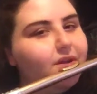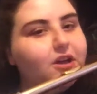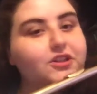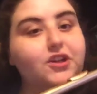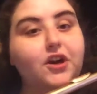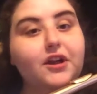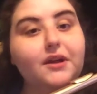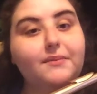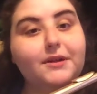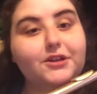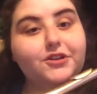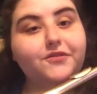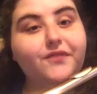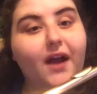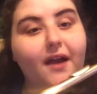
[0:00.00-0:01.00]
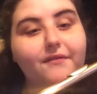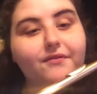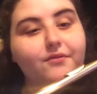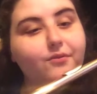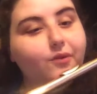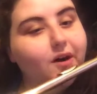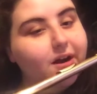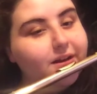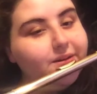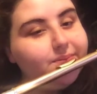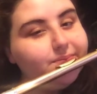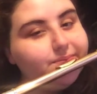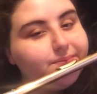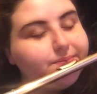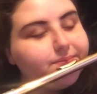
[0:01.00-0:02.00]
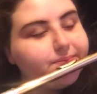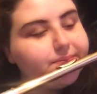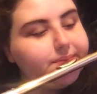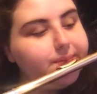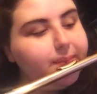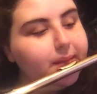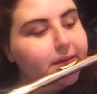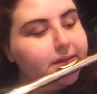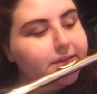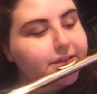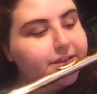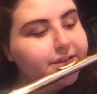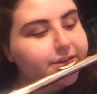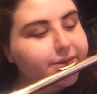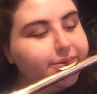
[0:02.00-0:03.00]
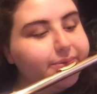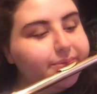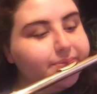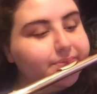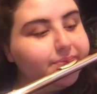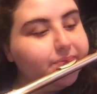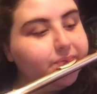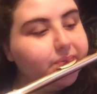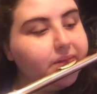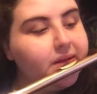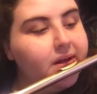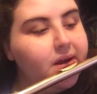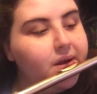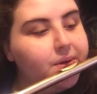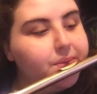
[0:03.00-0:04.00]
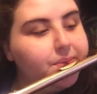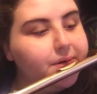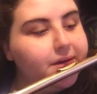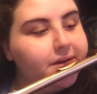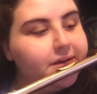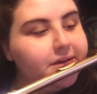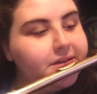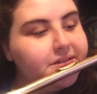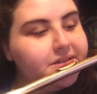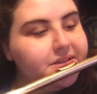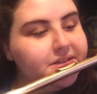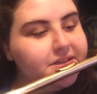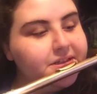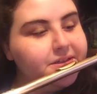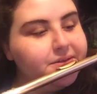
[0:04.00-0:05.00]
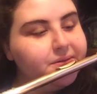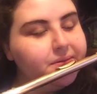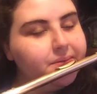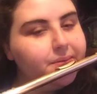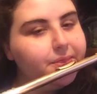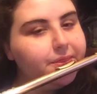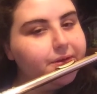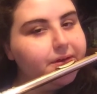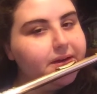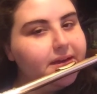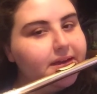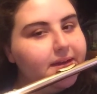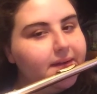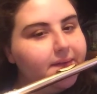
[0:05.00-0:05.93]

Starting at measure 5. 1, 2, 1, 2, 3,